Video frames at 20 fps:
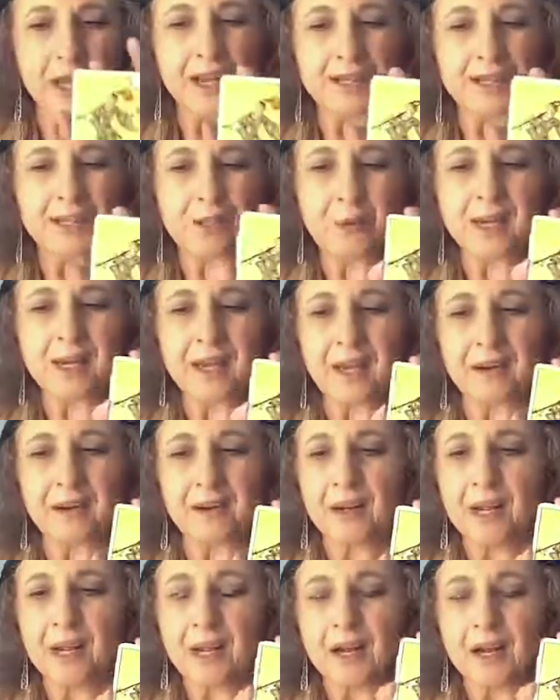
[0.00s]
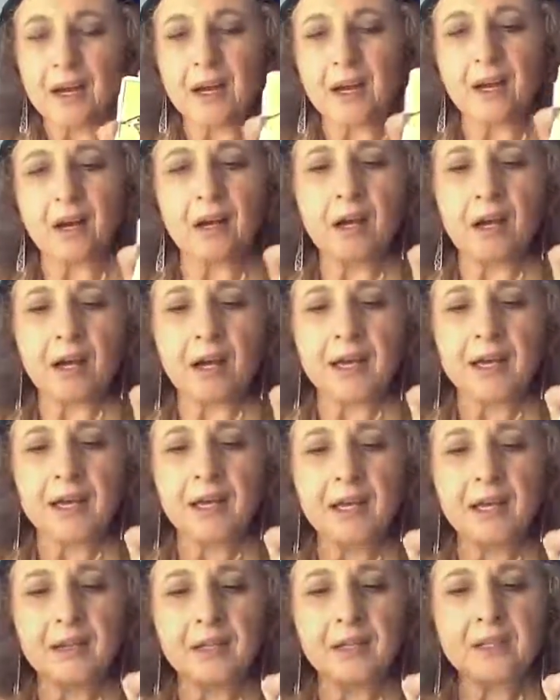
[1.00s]
So again,
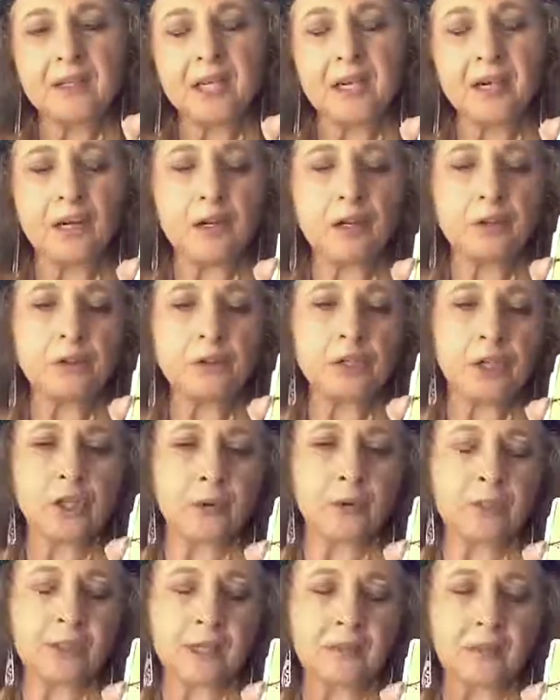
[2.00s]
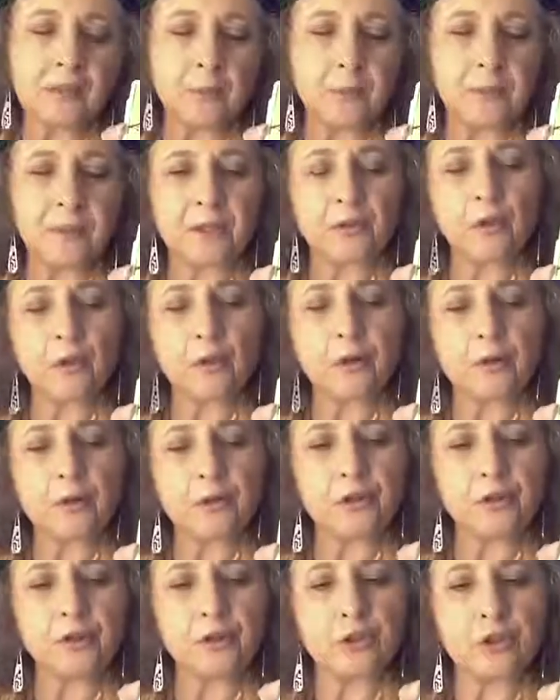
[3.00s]
the tarot shows us a
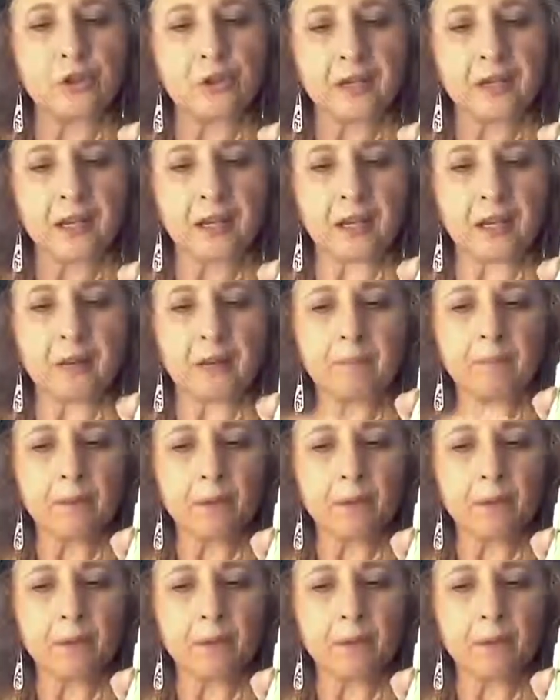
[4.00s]
pictorial journey